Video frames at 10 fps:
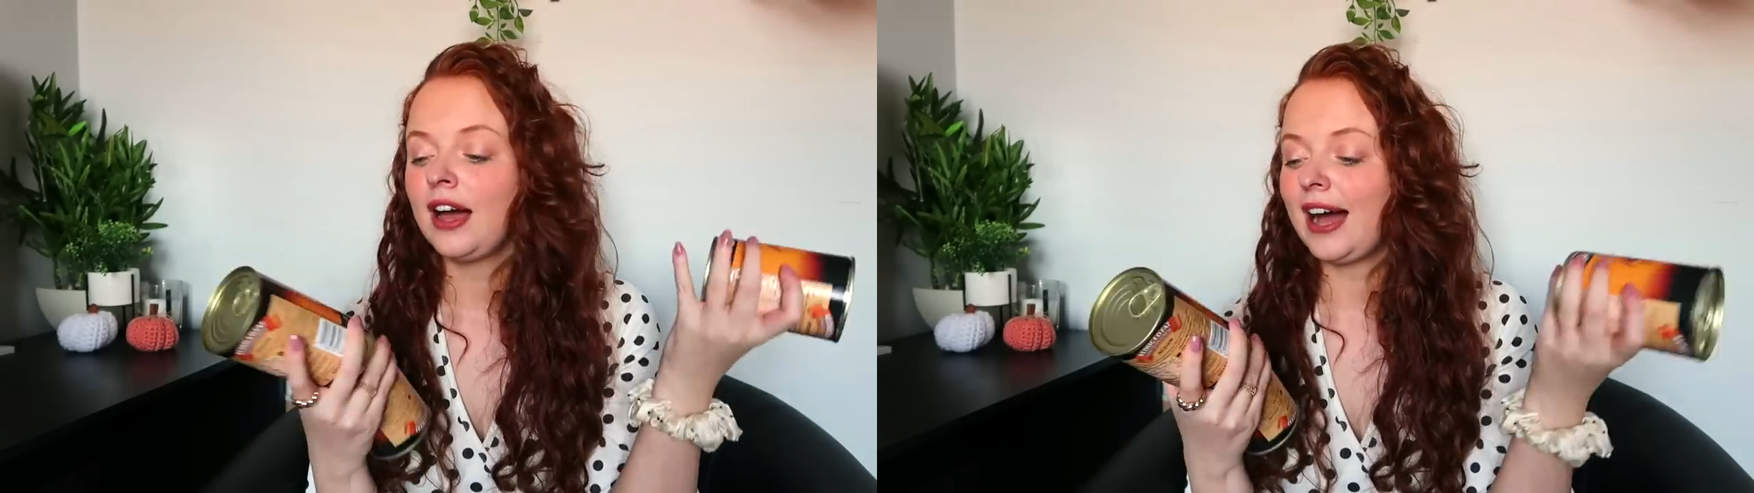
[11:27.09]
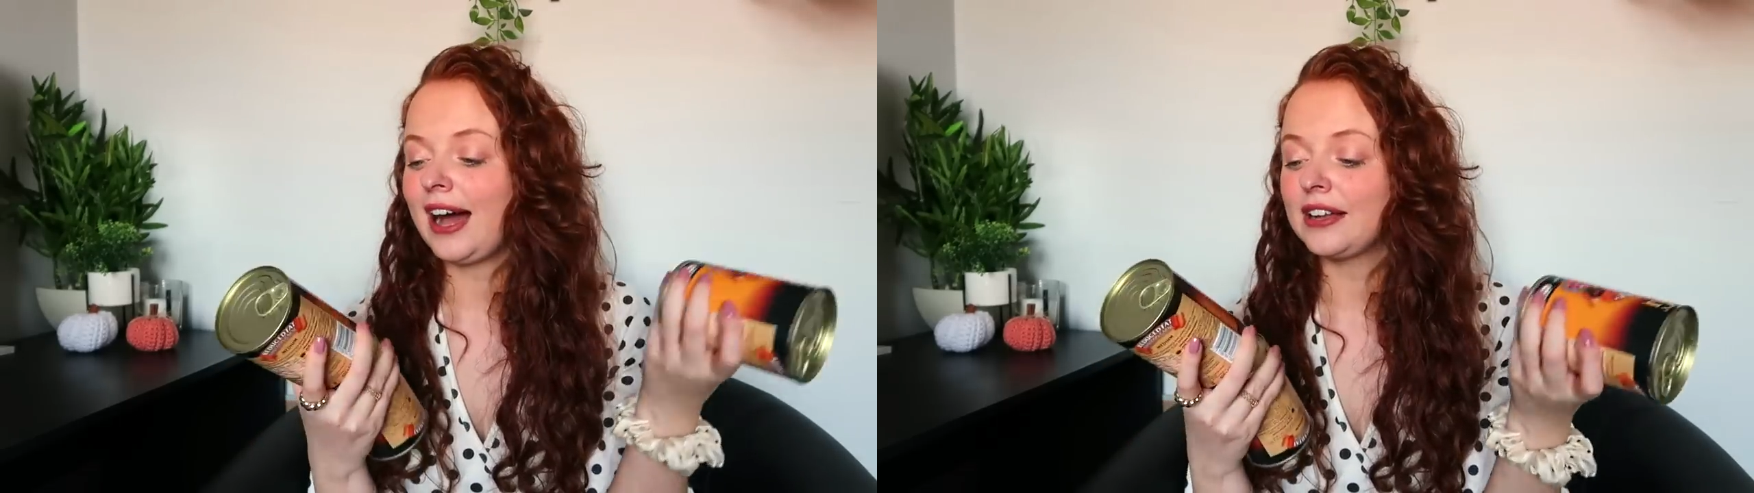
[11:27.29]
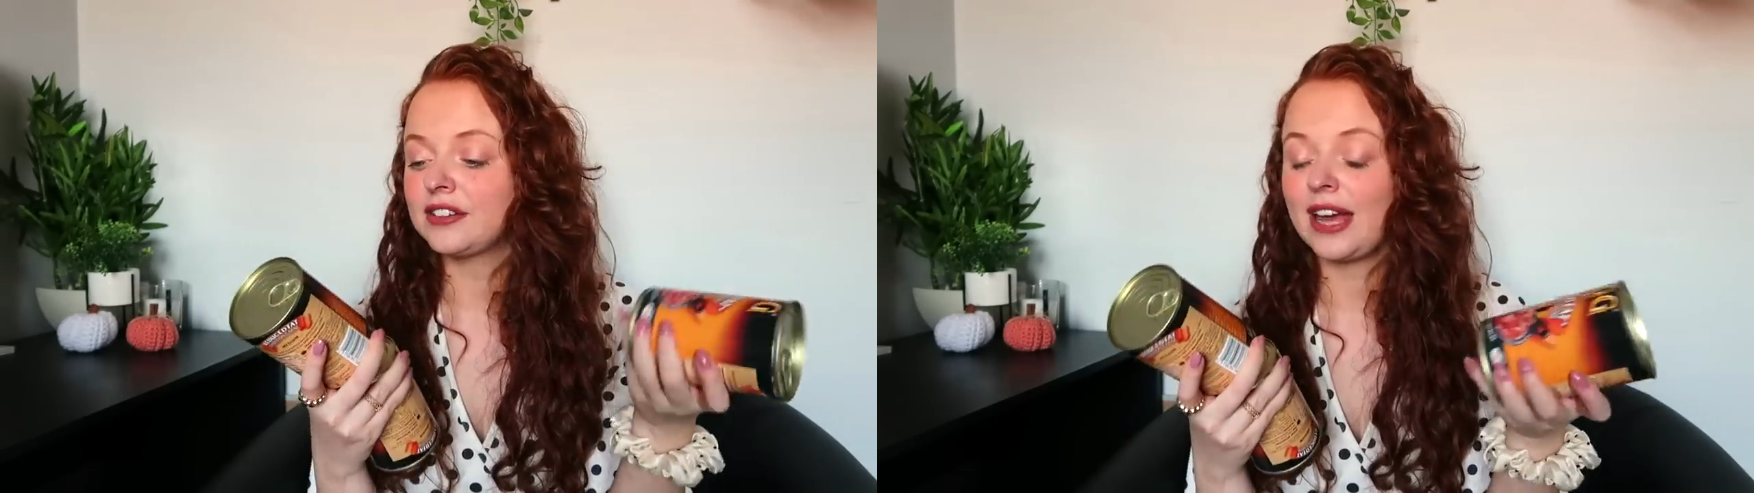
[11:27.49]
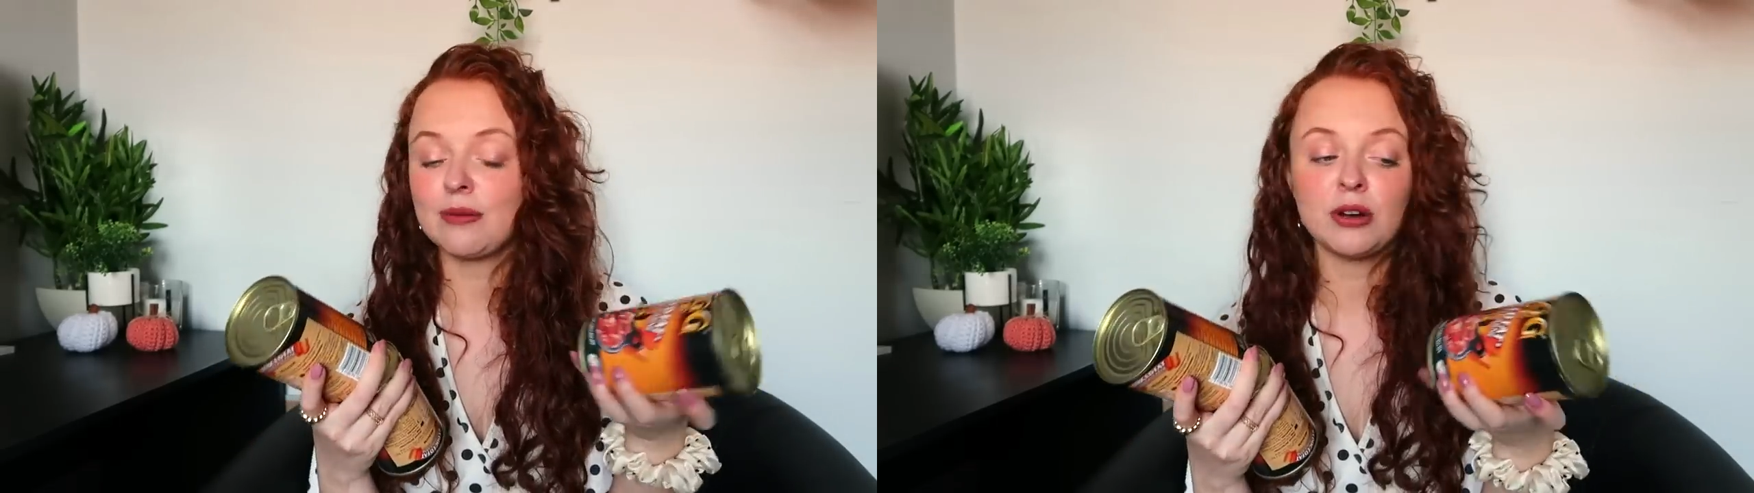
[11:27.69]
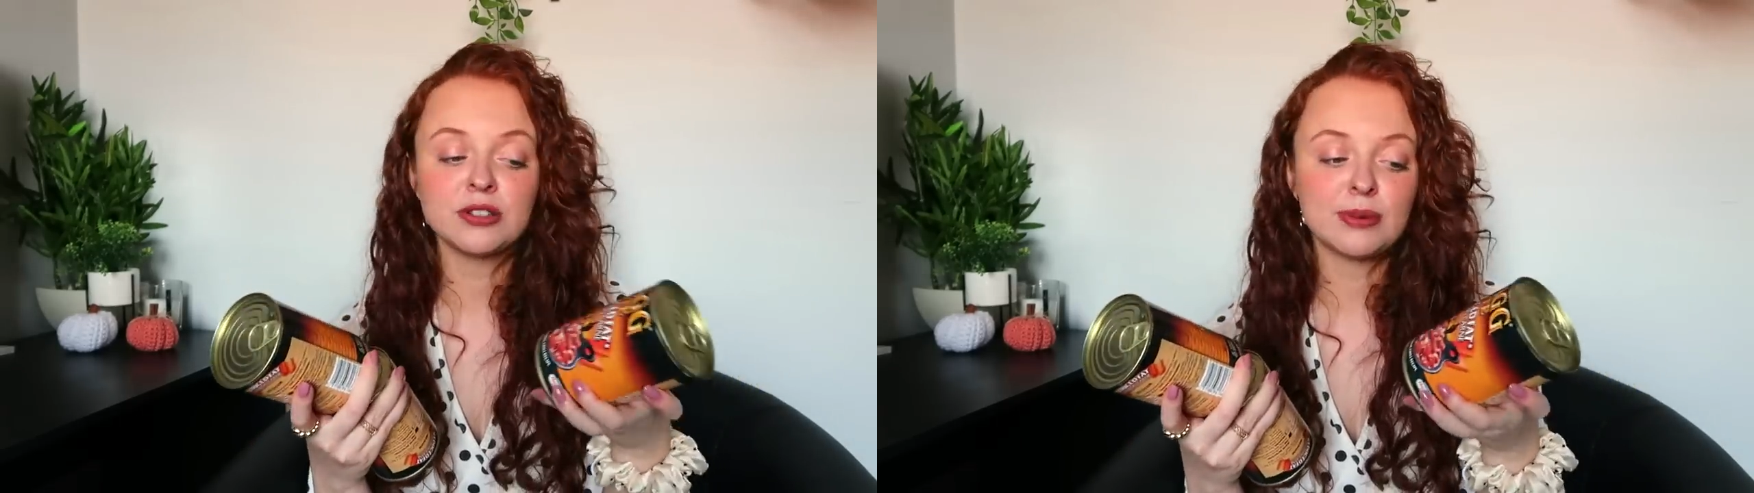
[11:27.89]
and yeah,
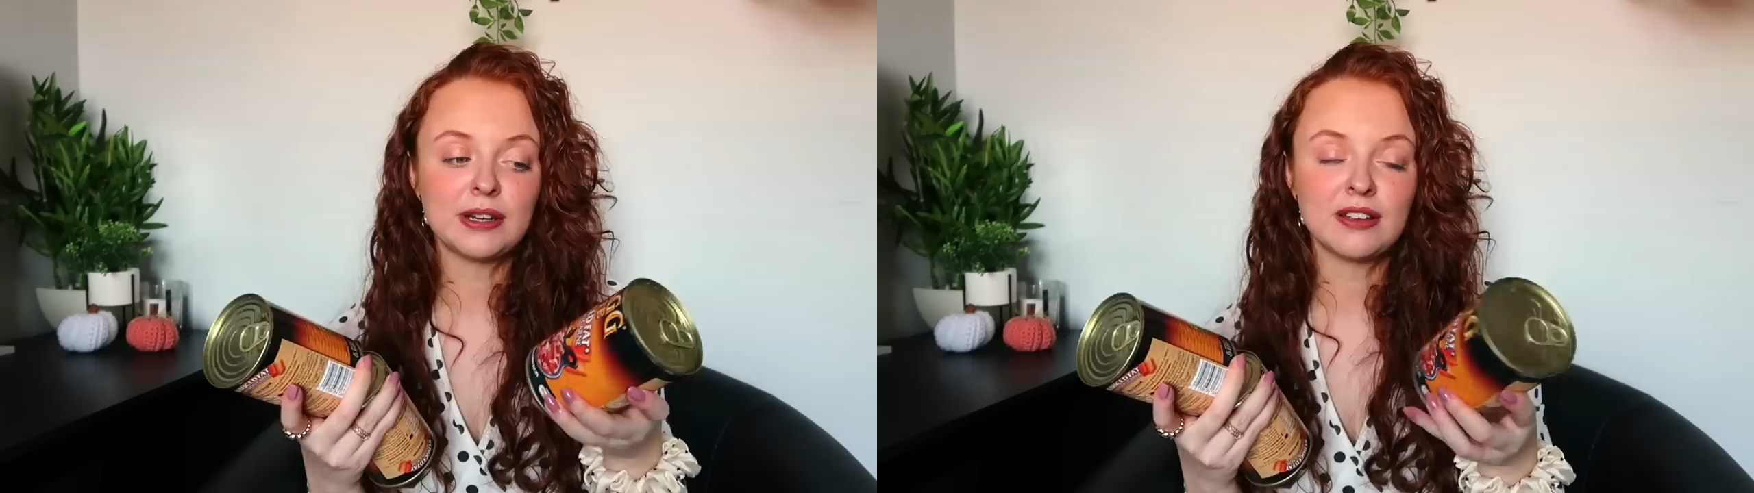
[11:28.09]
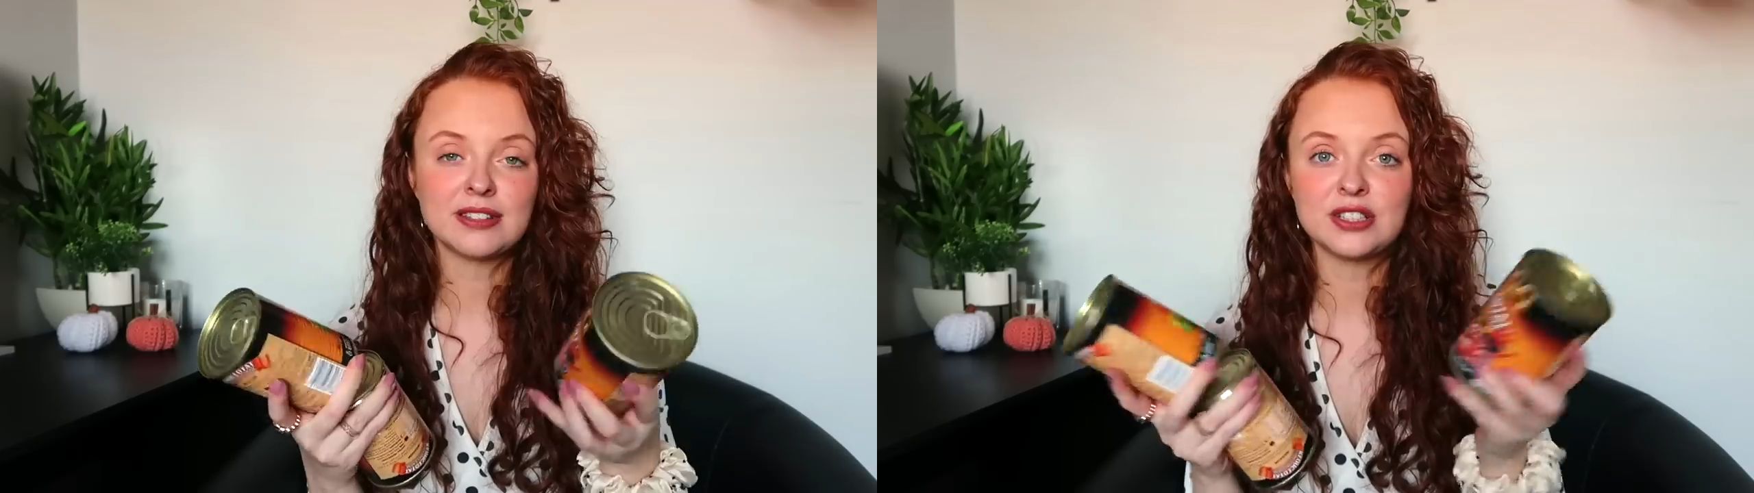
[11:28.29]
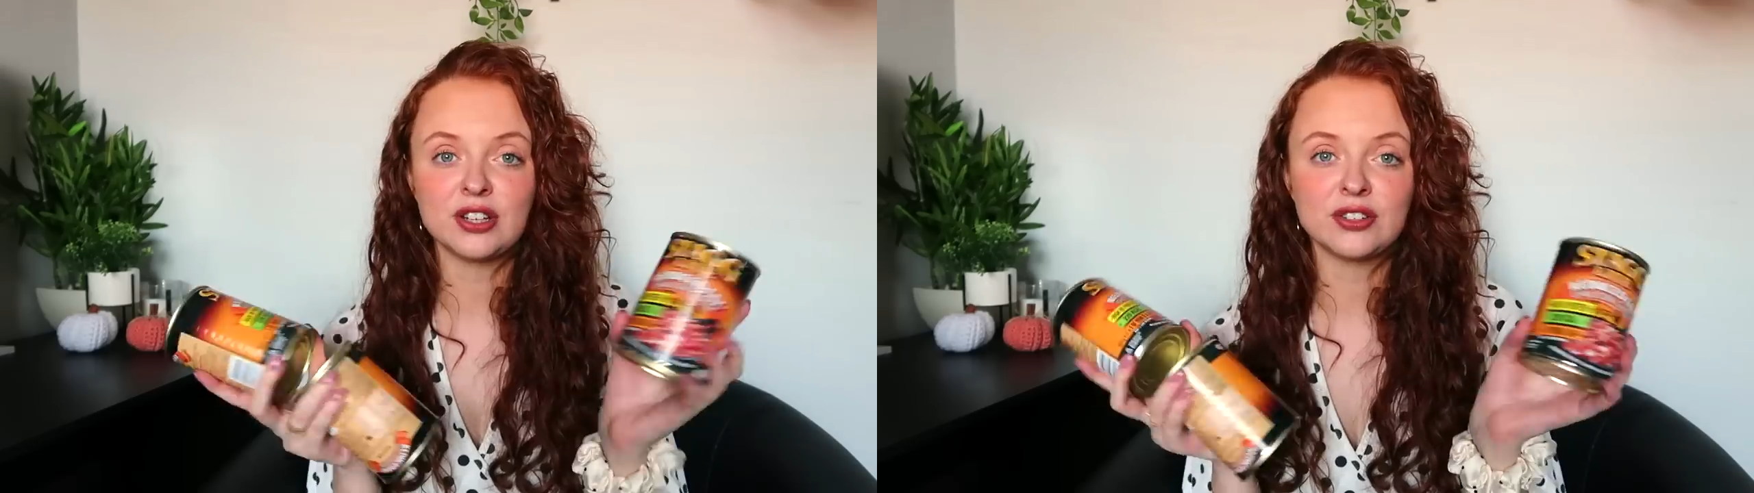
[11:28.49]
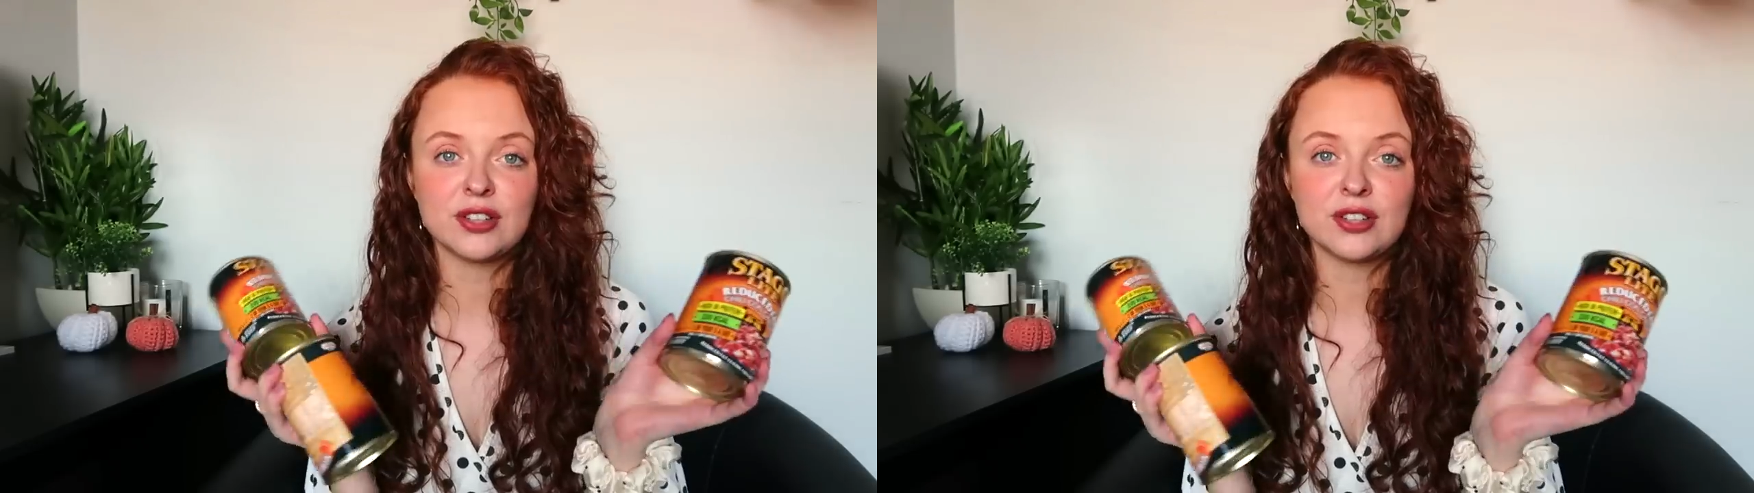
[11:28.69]
my husband likes it too,